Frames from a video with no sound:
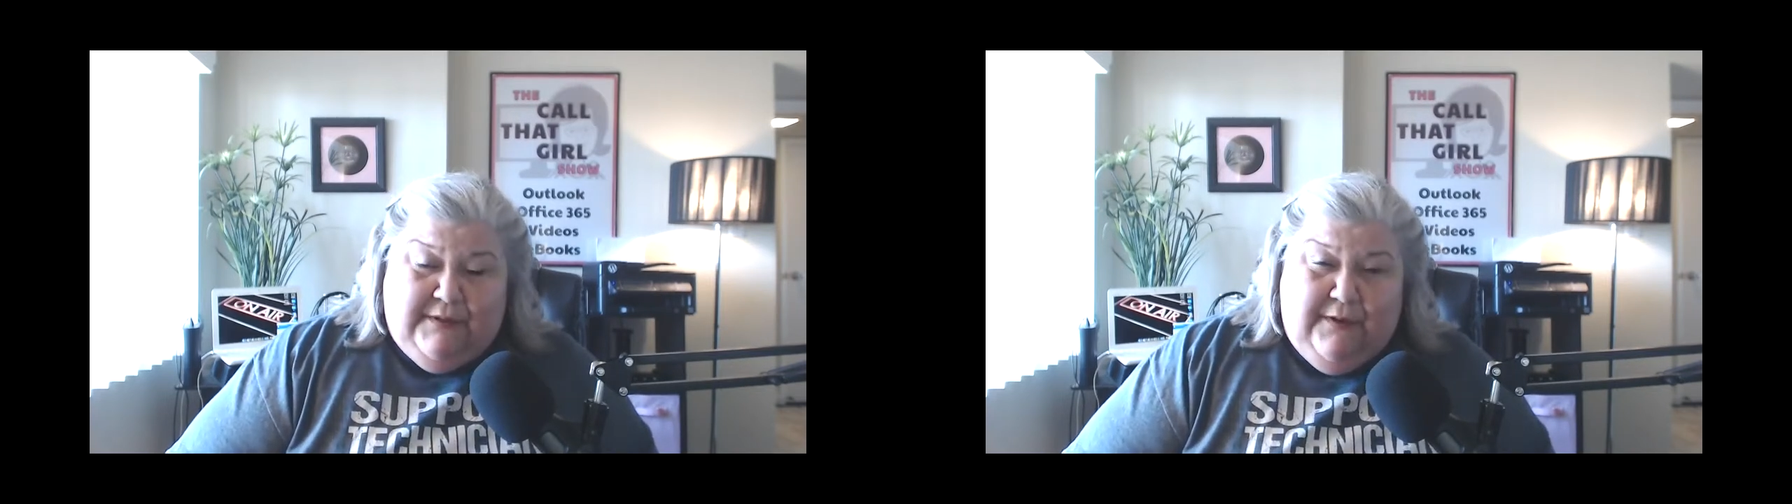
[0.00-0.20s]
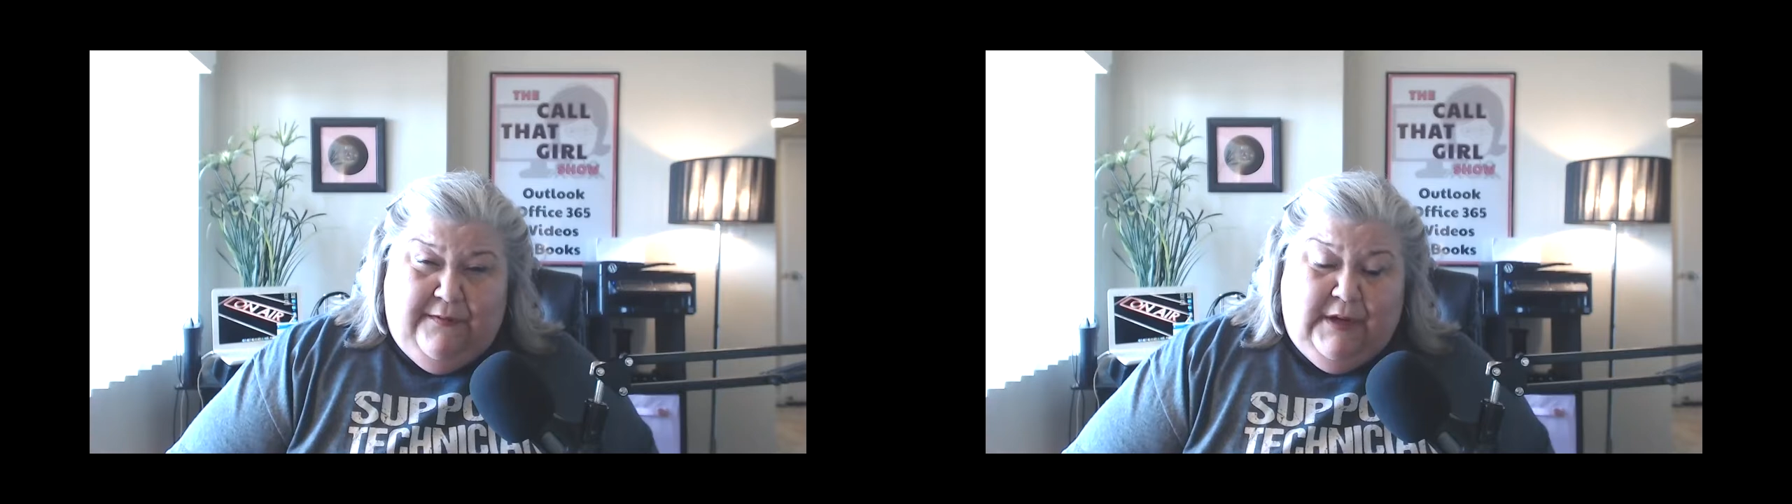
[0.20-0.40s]

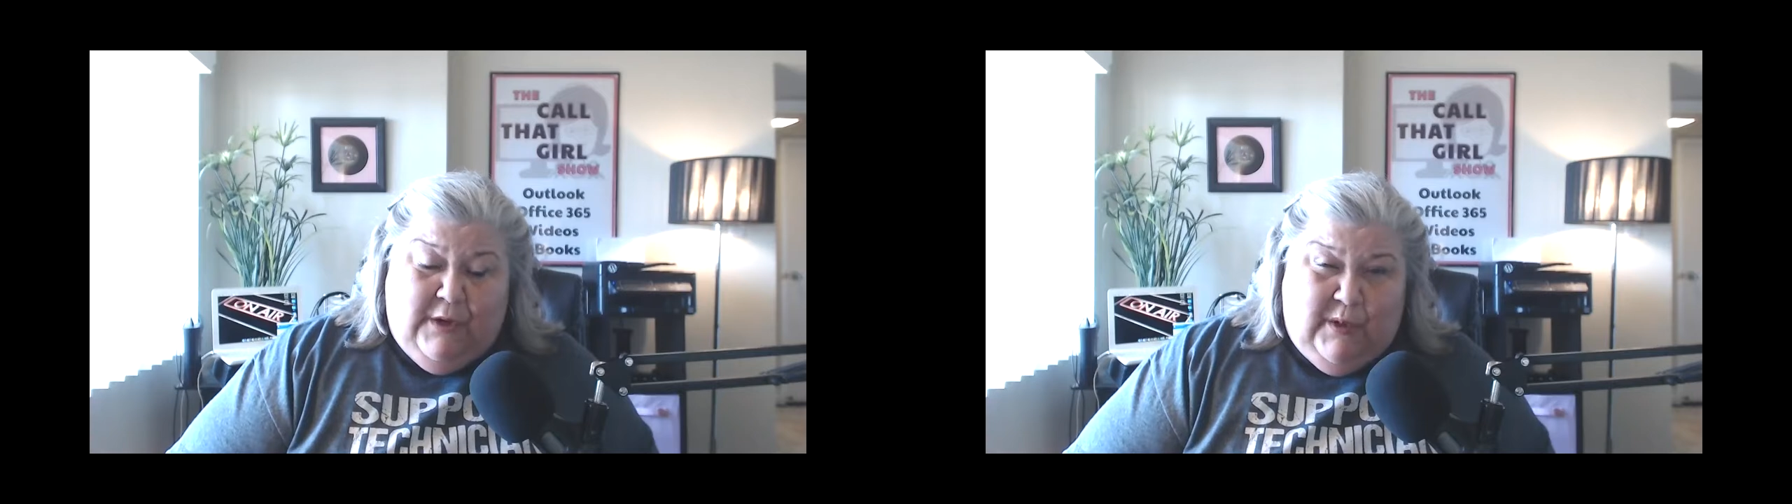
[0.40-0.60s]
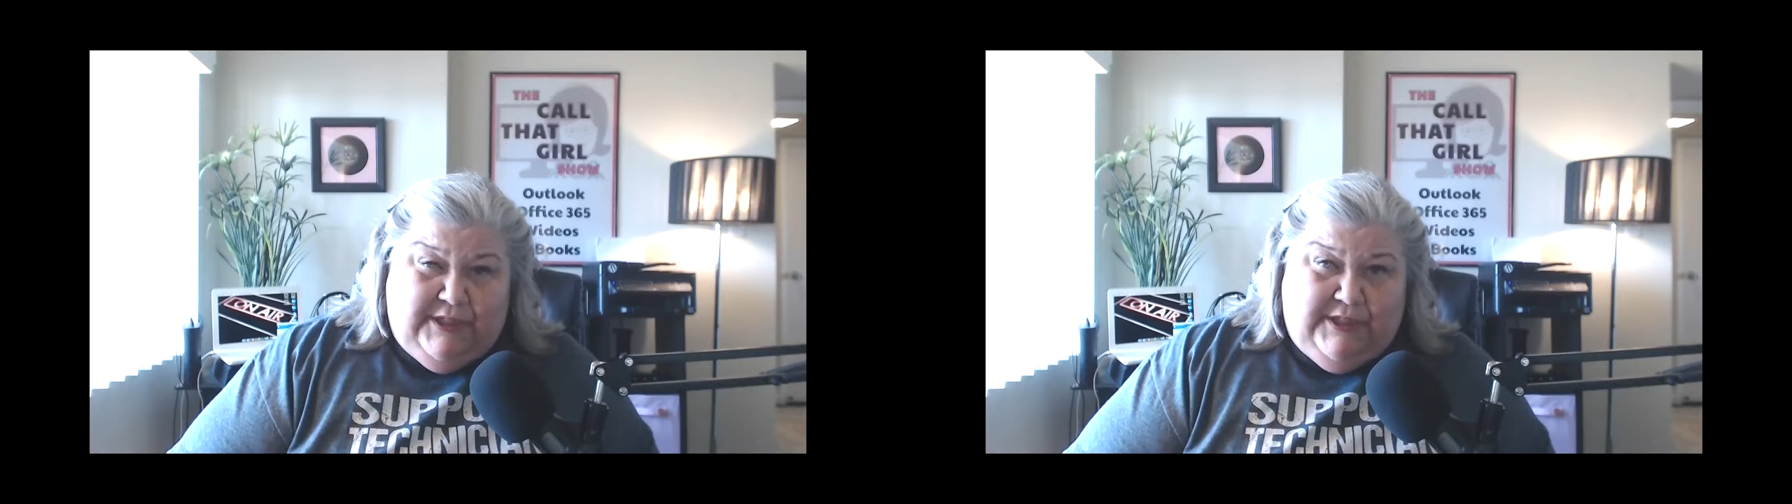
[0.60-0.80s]
If you have any
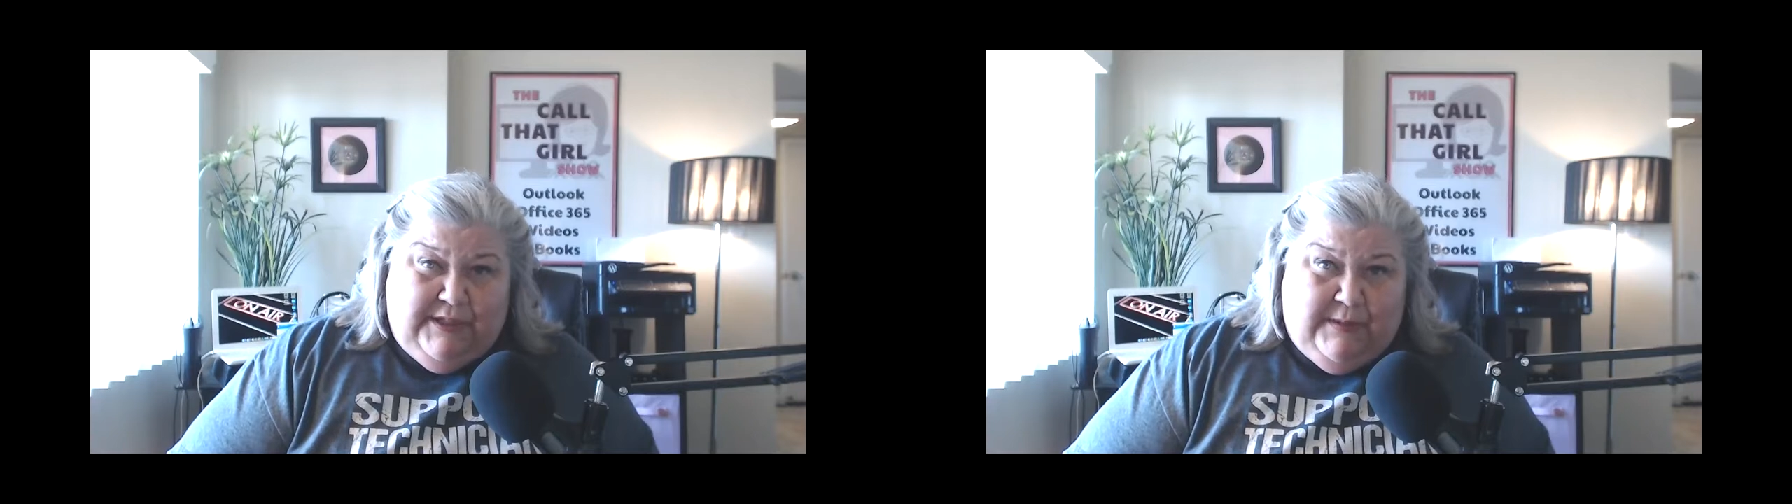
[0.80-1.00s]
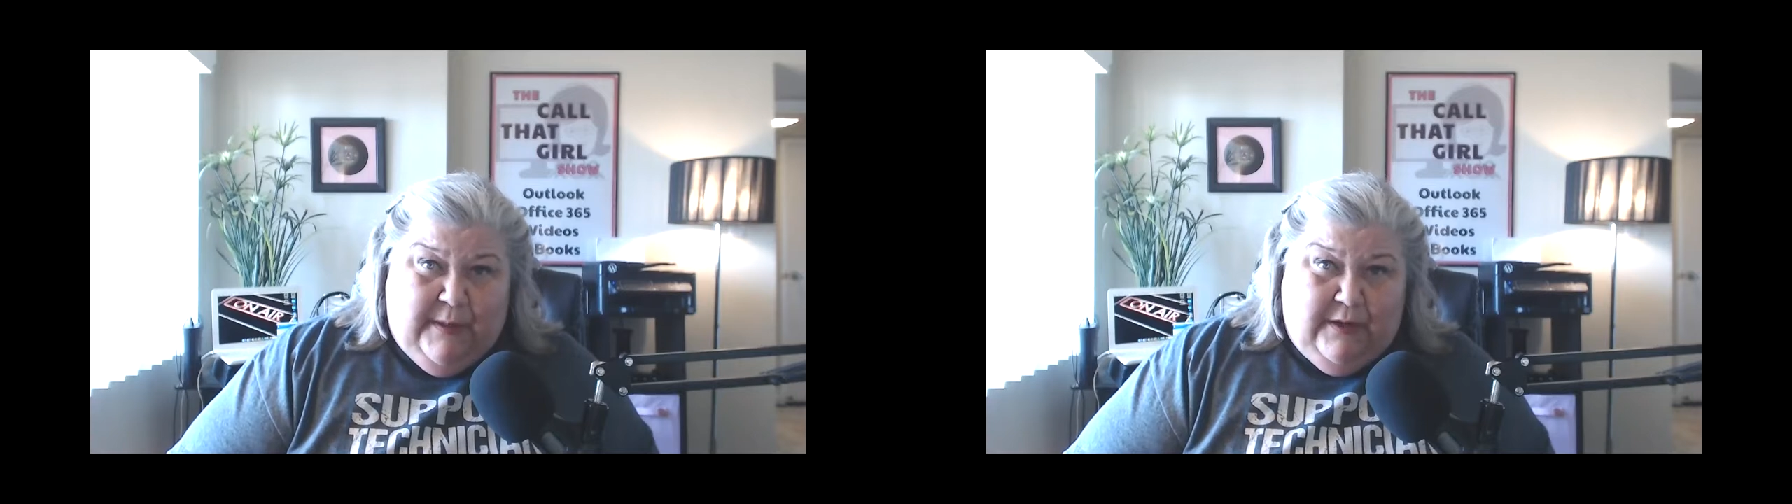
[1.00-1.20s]

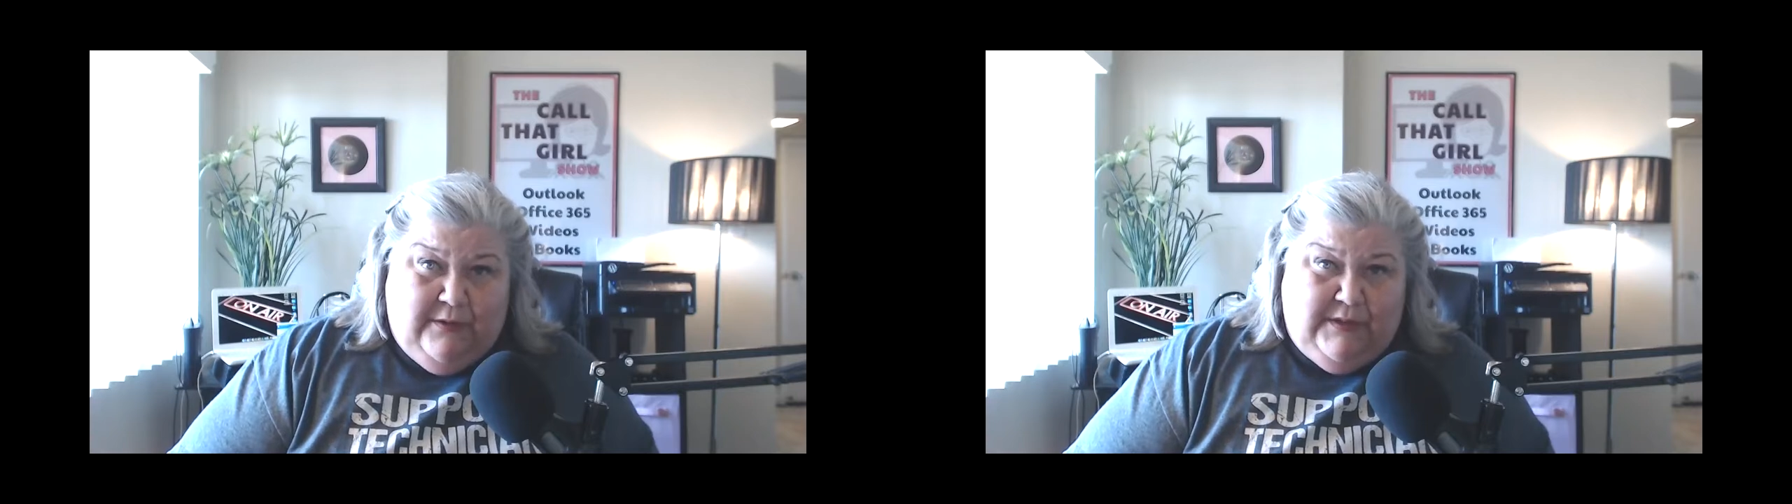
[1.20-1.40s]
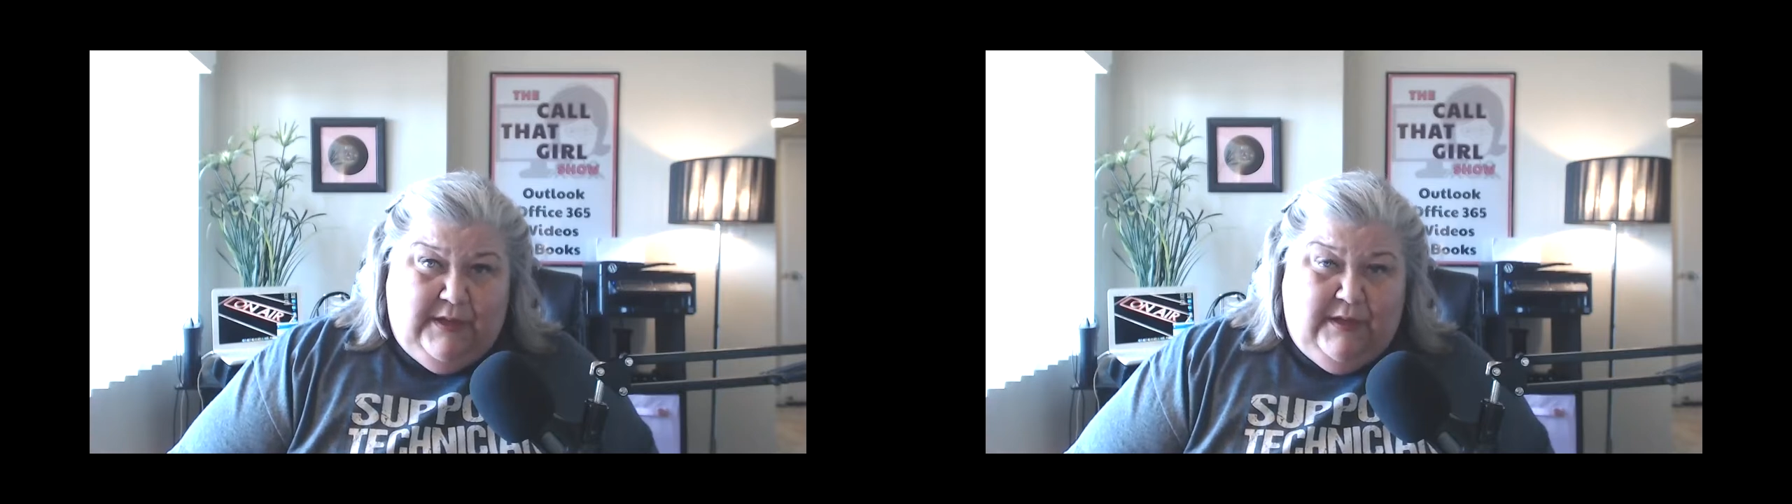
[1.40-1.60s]
questions
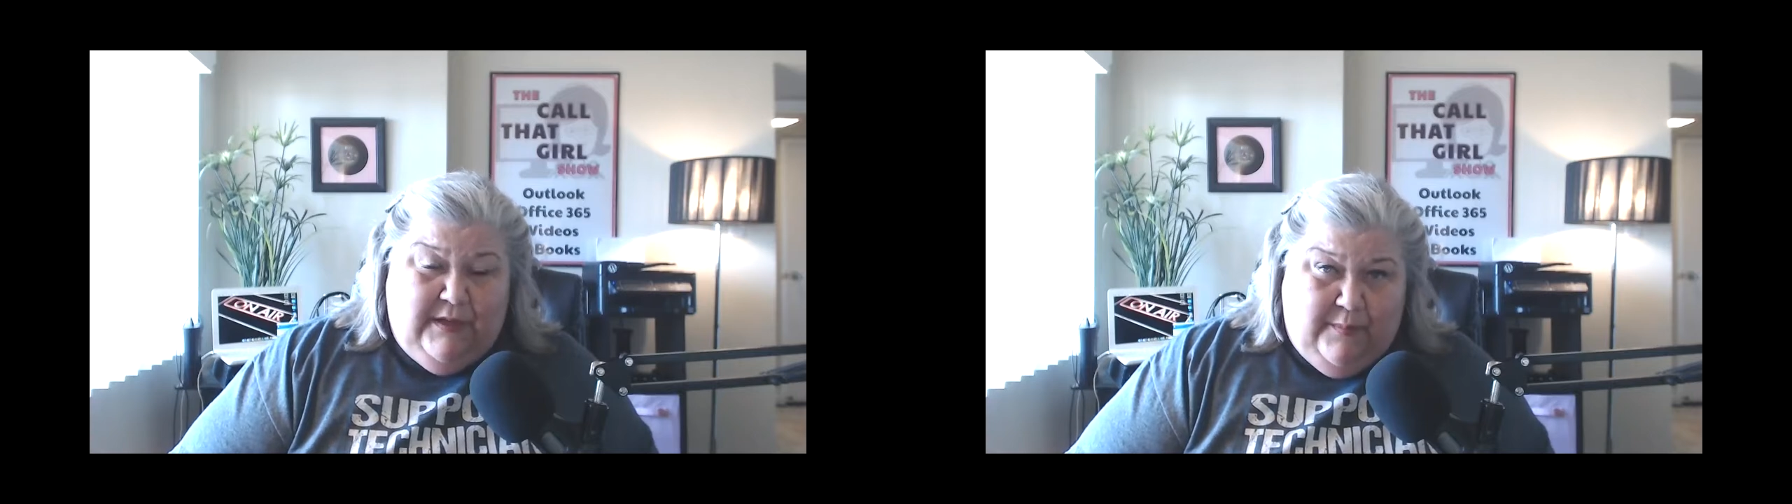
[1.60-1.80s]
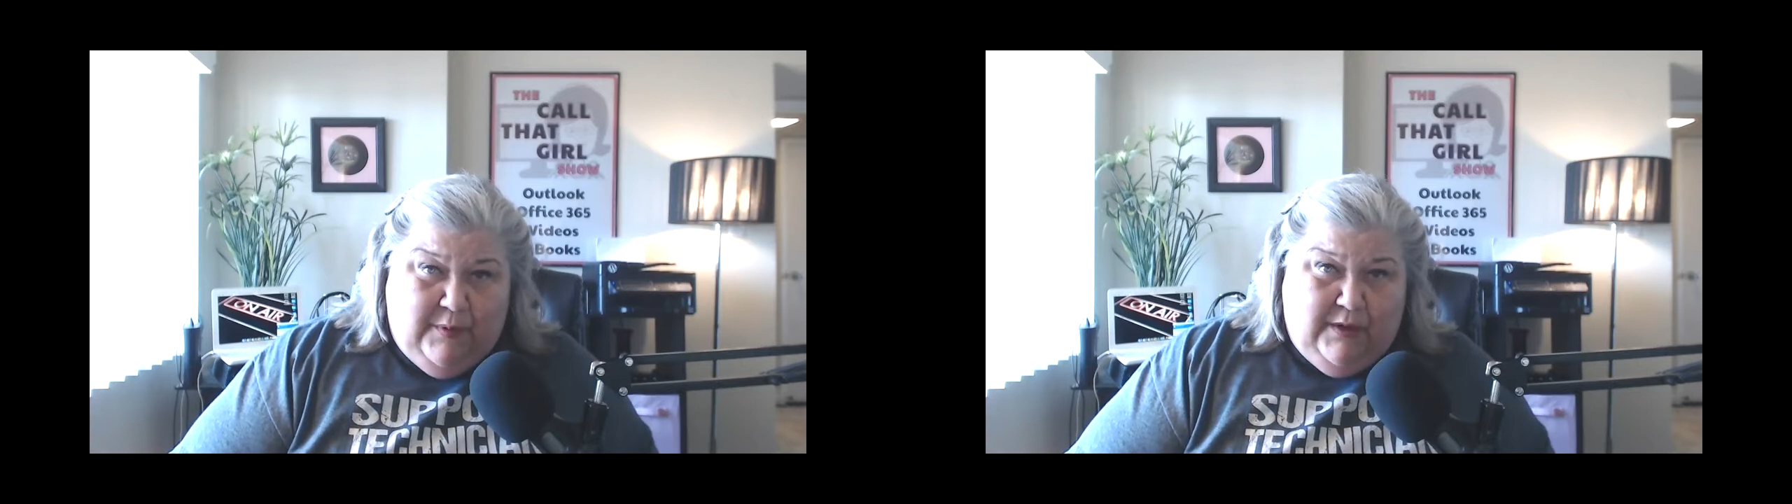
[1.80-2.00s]
about
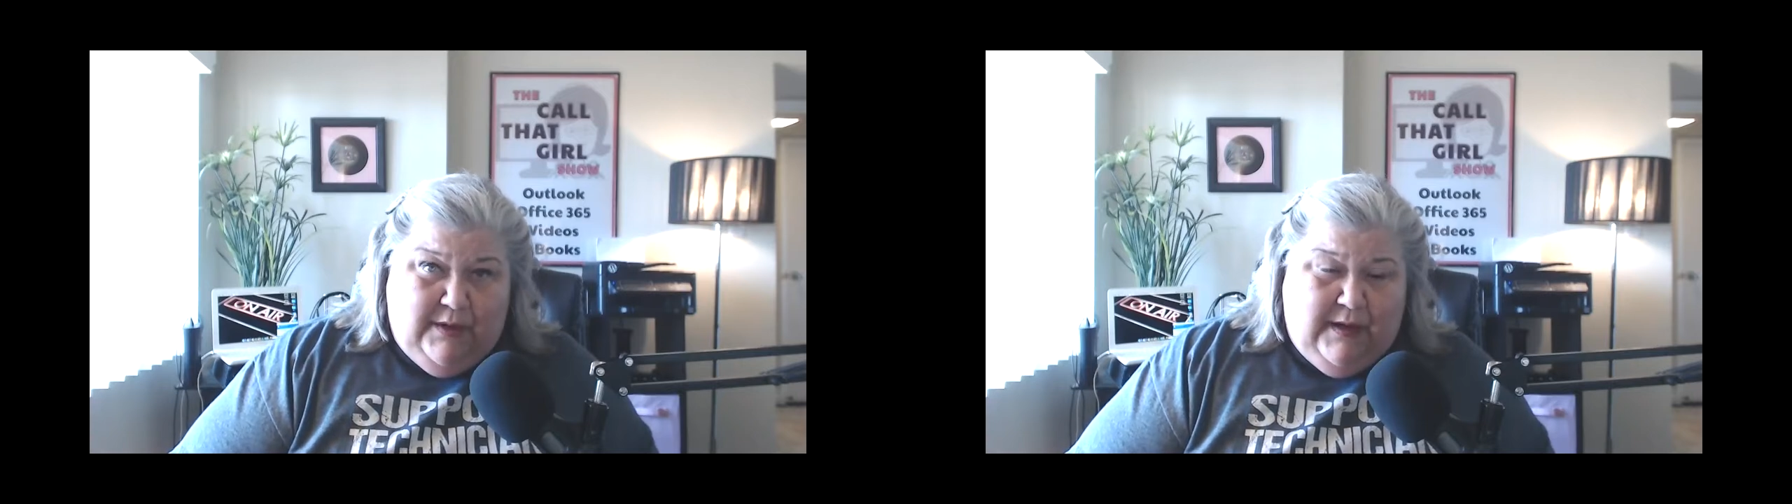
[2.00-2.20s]
the book,